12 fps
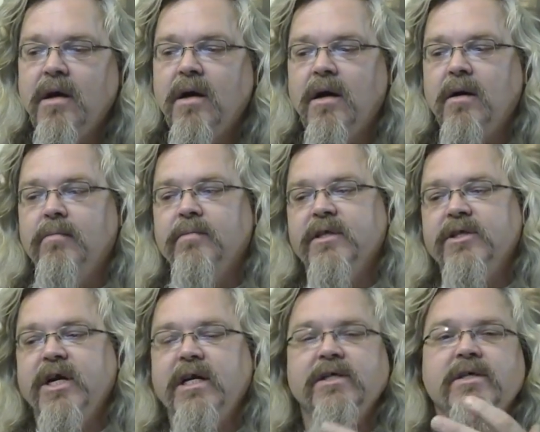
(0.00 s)
um, the
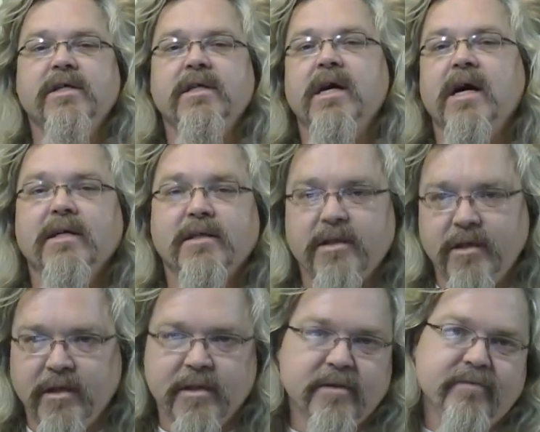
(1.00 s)
changes in the ice and you
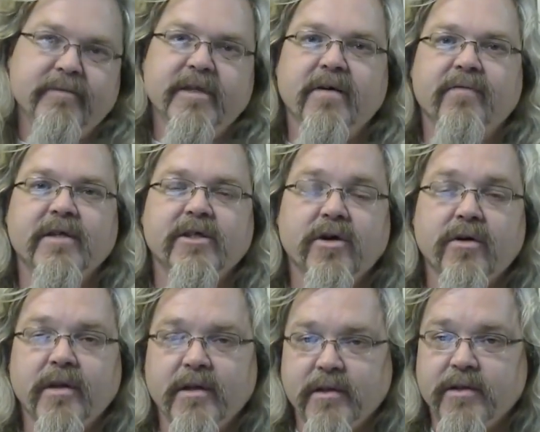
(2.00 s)
definitely show
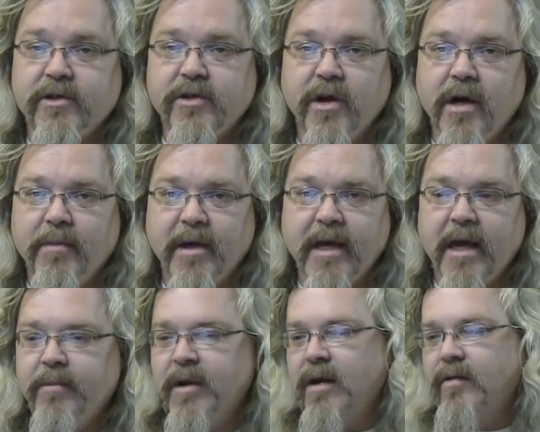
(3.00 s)
that the tsunami
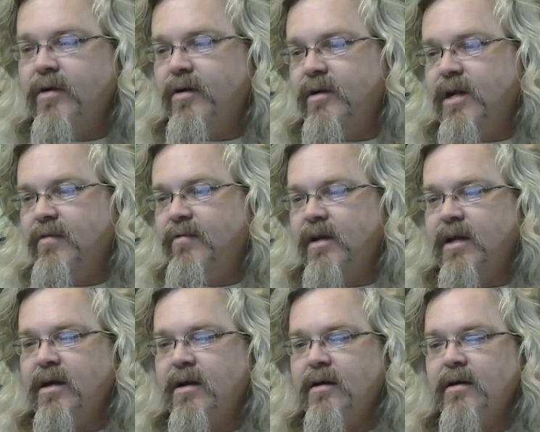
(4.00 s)
came down there and definitely
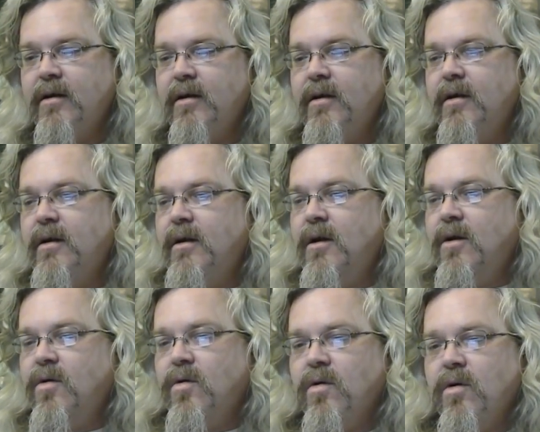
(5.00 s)

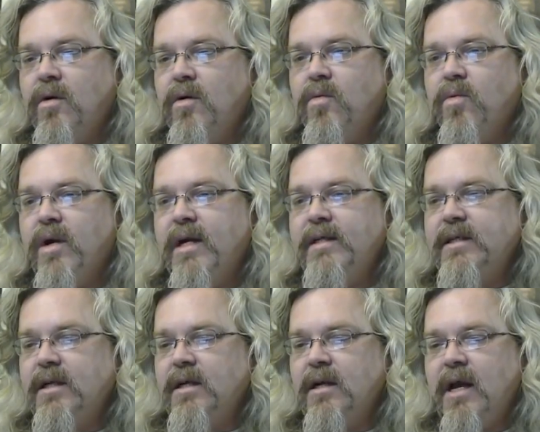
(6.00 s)
uh, raised
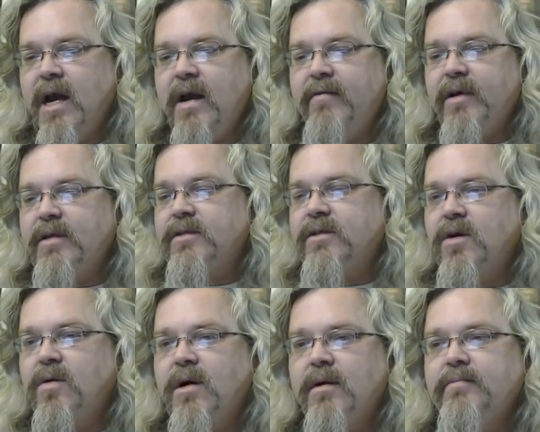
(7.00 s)
a little havoc
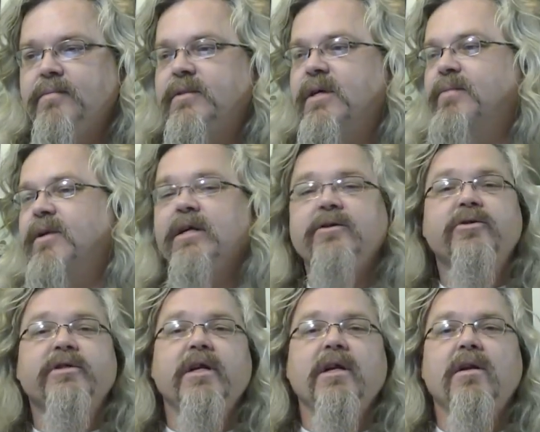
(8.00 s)
so um, something
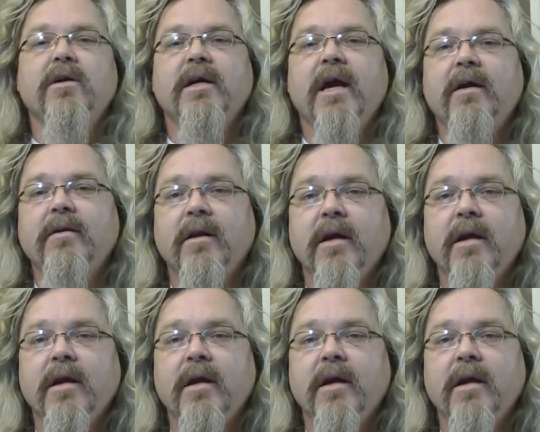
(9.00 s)
interesting to look at